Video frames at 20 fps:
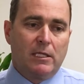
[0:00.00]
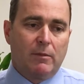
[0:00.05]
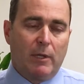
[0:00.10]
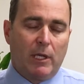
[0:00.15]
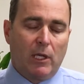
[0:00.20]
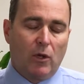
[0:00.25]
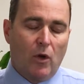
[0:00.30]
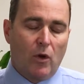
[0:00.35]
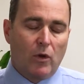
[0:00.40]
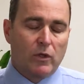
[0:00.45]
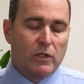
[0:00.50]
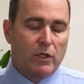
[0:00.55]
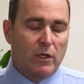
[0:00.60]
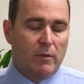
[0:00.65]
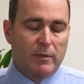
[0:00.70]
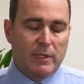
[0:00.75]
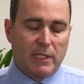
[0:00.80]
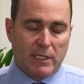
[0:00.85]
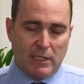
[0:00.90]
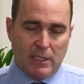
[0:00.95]
to be a
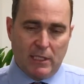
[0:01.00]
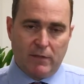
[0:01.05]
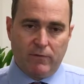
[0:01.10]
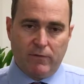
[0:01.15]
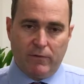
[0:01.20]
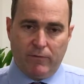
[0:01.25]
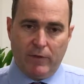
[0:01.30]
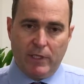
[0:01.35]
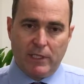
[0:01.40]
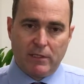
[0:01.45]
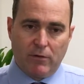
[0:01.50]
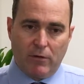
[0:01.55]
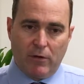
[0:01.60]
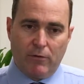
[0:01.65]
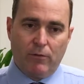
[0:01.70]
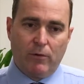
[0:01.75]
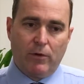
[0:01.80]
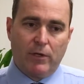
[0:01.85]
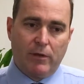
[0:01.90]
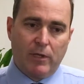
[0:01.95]
long-term successful
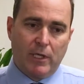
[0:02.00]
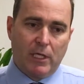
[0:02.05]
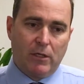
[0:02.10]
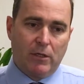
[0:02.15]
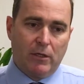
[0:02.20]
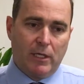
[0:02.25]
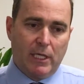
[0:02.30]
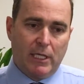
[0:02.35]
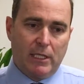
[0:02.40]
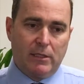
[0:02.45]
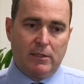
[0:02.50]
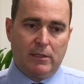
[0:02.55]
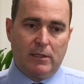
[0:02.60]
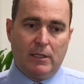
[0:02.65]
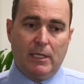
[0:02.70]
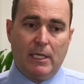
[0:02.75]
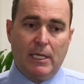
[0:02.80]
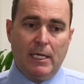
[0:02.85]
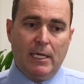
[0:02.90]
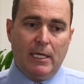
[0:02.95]
investor, I really think you need
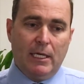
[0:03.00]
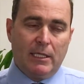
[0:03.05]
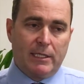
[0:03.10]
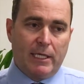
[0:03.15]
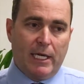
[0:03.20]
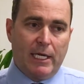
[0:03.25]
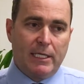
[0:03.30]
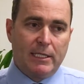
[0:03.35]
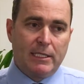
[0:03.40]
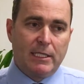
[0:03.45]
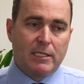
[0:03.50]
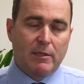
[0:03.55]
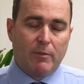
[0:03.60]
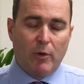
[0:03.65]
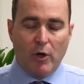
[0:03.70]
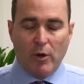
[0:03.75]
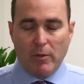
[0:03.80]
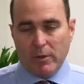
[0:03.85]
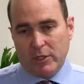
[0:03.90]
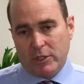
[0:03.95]
to say, is this
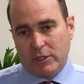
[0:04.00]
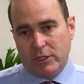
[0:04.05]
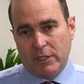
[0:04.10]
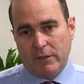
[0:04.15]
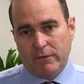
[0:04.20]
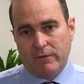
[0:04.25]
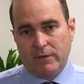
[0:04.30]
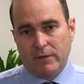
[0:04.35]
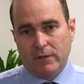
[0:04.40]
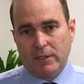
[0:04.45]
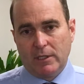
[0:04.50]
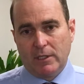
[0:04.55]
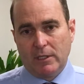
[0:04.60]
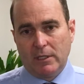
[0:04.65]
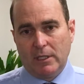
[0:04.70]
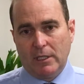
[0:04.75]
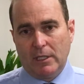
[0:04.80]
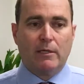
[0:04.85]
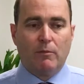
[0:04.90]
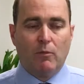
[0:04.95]
a permanent shift?
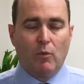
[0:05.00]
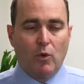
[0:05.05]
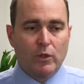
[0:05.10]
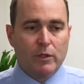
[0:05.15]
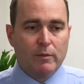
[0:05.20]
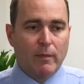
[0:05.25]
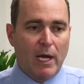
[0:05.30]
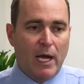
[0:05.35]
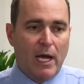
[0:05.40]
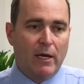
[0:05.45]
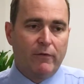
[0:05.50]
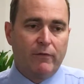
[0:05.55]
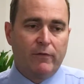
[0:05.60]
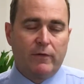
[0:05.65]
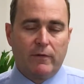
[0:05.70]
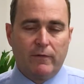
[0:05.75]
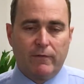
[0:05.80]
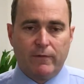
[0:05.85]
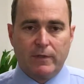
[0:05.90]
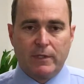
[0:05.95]
Is there more
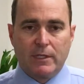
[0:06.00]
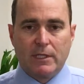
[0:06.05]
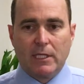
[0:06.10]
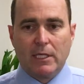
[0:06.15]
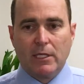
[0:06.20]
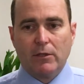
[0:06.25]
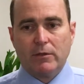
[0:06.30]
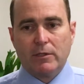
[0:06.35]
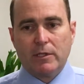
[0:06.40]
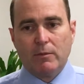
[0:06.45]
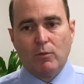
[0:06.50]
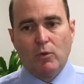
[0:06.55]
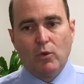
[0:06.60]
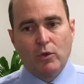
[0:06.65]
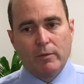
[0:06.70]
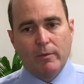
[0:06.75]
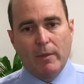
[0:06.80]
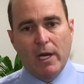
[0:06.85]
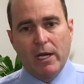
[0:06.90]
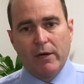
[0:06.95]
demand for steel? Is there
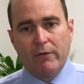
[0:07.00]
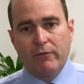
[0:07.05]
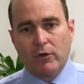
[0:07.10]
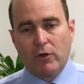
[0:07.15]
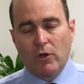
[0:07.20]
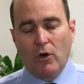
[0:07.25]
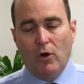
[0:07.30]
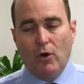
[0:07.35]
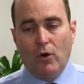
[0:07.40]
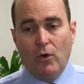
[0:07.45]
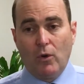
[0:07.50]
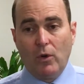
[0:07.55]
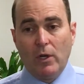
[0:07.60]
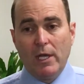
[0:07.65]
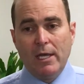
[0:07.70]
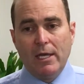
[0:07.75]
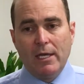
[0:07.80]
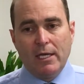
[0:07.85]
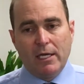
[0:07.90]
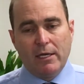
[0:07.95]
more demand for
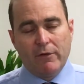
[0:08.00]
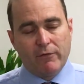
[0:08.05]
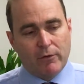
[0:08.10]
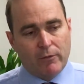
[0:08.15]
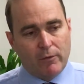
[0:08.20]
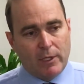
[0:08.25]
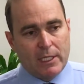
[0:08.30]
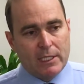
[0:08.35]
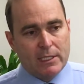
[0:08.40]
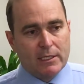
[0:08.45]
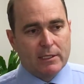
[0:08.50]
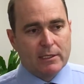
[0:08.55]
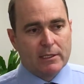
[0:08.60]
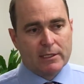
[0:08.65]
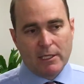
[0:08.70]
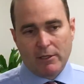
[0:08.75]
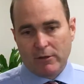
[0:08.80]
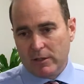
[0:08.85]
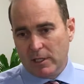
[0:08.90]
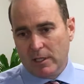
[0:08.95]
coal? If there
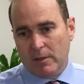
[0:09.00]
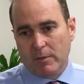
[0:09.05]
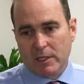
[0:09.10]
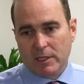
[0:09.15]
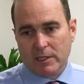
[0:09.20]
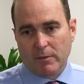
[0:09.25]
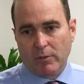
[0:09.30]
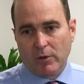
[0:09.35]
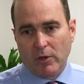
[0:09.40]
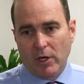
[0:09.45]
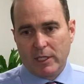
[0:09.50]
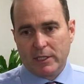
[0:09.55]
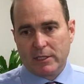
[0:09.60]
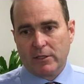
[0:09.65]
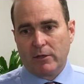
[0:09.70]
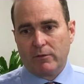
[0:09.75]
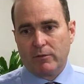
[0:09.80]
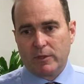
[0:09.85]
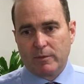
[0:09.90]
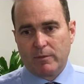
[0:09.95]
is there going to be a
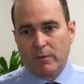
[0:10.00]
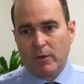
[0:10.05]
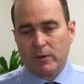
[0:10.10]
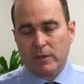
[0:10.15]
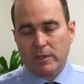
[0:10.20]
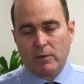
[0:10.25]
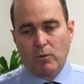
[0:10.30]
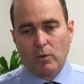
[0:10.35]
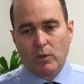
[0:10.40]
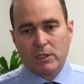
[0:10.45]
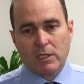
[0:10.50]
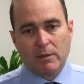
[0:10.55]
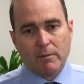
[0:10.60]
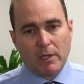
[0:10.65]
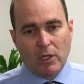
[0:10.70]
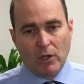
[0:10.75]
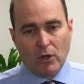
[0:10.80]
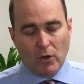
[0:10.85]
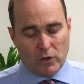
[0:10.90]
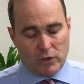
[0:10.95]
supply-side response, and what's
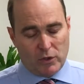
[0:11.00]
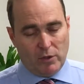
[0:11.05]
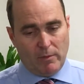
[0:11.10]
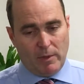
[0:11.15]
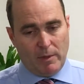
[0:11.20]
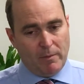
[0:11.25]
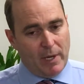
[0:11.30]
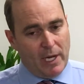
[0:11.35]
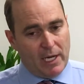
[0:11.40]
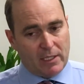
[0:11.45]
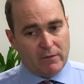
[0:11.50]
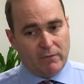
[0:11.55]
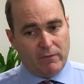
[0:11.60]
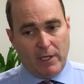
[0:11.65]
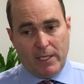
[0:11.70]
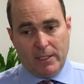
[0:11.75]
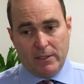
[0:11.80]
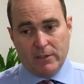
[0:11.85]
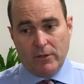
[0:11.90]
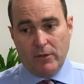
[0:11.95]
going to be the long-term impact
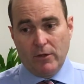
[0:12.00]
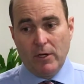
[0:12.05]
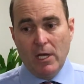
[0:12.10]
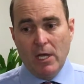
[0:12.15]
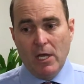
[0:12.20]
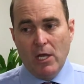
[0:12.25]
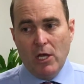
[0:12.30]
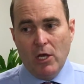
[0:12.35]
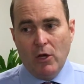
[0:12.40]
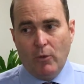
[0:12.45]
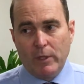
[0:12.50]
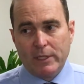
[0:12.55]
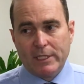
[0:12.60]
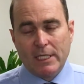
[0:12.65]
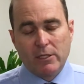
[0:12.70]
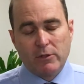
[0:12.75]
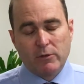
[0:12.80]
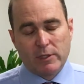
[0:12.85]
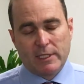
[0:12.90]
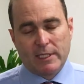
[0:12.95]
of that? So
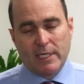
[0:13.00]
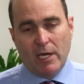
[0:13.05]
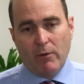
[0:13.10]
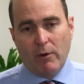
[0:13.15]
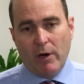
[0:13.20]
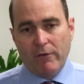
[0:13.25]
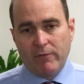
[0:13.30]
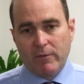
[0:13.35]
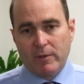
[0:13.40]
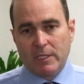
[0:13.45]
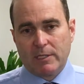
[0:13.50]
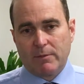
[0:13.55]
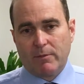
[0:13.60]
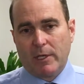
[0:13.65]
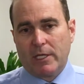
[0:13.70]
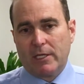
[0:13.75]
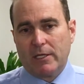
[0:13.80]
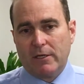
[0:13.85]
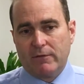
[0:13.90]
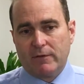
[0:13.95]
we tend to stay away from this
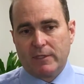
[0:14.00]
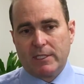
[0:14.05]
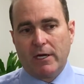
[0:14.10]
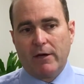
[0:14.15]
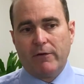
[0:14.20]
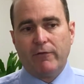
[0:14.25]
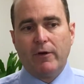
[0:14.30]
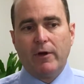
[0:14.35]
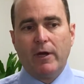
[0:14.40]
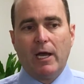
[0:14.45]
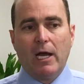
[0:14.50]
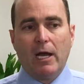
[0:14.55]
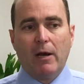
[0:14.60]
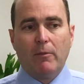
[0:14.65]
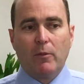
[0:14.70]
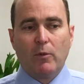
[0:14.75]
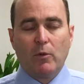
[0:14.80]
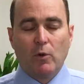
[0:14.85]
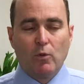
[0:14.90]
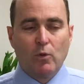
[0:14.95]
speculative stuff.
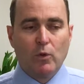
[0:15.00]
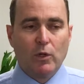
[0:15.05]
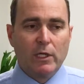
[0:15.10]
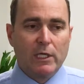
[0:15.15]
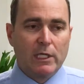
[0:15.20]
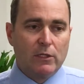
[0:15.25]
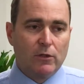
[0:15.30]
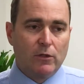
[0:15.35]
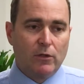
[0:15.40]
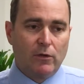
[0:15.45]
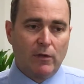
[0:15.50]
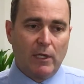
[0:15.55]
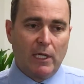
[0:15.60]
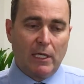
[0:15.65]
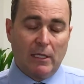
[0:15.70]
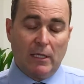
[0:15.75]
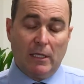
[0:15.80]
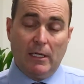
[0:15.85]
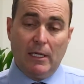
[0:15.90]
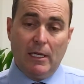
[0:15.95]
We really do
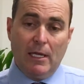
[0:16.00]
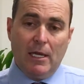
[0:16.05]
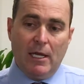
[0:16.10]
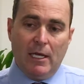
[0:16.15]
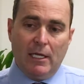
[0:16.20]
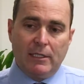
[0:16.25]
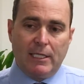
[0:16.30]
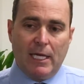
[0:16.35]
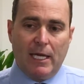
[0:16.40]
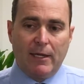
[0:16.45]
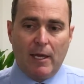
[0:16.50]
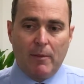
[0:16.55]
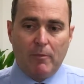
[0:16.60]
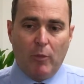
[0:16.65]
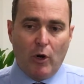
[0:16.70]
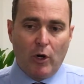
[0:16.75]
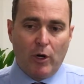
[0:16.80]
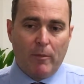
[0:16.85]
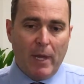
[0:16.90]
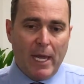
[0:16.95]
think that down
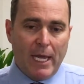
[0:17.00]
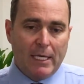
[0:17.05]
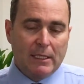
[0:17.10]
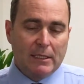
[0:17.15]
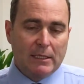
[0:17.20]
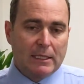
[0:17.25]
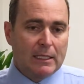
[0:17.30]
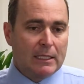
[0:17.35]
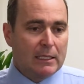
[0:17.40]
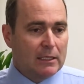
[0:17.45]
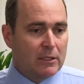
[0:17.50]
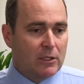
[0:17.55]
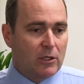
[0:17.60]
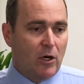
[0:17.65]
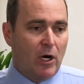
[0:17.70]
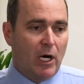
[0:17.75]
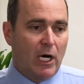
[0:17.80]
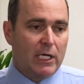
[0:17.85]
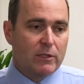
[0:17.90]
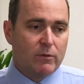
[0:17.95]
that bottom end,
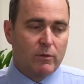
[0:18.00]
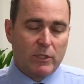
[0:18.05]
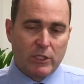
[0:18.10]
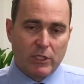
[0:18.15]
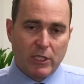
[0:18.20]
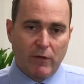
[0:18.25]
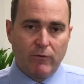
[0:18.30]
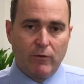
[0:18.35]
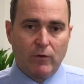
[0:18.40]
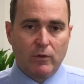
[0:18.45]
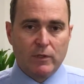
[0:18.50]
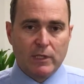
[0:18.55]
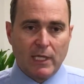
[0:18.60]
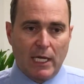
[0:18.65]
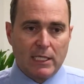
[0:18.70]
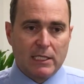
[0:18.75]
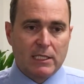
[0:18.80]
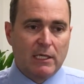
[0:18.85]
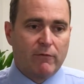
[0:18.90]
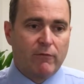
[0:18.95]
guys with
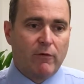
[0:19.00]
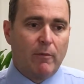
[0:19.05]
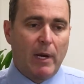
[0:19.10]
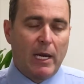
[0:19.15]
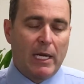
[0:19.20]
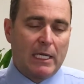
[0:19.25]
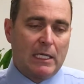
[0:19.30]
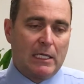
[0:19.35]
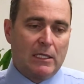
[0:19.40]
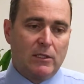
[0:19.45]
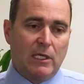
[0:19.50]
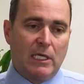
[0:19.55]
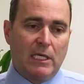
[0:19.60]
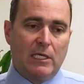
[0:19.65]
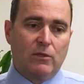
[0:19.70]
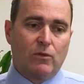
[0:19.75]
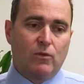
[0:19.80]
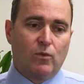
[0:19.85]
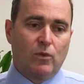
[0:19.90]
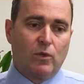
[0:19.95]
shovels asking for money
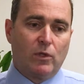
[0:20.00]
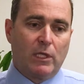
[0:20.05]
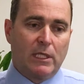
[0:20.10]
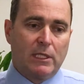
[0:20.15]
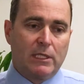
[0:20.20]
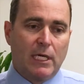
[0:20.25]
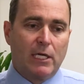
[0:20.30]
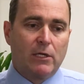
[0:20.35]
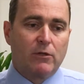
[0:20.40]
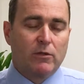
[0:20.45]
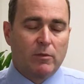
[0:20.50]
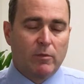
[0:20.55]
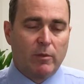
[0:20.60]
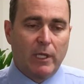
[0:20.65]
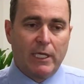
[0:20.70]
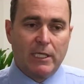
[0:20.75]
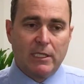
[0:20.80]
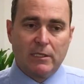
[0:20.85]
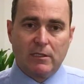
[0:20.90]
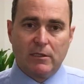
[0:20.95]
is really a
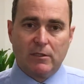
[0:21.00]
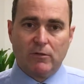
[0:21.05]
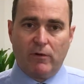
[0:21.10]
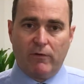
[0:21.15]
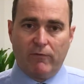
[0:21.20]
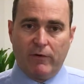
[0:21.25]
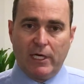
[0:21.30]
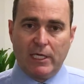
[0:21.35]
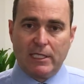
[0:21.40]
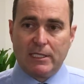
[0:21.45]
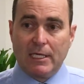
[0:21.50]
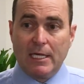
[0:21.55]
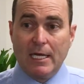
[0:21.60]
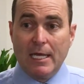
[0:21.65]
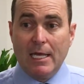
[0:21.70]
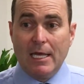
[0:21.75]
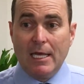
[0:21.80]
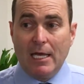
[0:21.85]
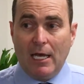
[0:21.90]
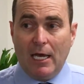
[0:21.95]
dangerous place to invest
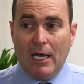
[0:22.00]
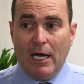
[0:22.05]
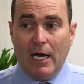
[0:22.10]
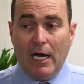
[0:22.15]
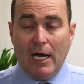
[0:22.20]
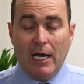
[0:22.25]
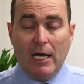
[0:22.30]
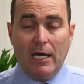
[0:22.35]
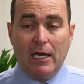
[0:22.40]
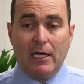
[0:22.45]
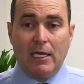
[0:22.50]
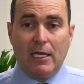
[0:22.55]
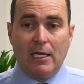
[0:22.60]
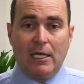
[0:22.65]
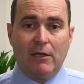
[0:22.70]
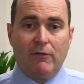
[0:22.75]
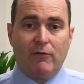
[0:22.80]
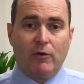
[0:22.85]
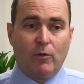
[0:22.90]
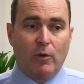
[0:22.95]

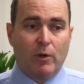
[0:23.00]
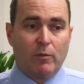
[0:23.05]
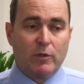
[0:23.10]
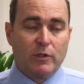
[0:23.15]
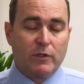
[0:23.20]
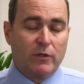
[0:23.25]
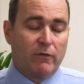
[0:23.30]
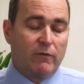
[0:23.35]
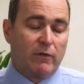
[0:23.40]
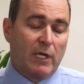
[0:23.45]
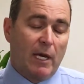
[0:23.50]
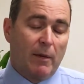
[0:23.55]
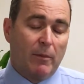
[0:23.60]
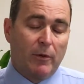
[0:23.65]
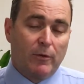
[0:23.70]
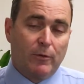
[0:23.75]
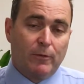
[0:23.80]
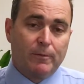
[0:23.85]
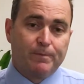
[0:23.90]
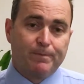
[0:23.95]
if you want to preserve your
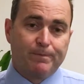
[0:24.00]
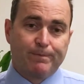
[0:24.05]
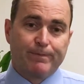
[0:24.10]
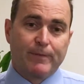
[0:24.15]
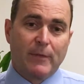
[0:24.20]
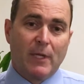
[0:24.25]
capital.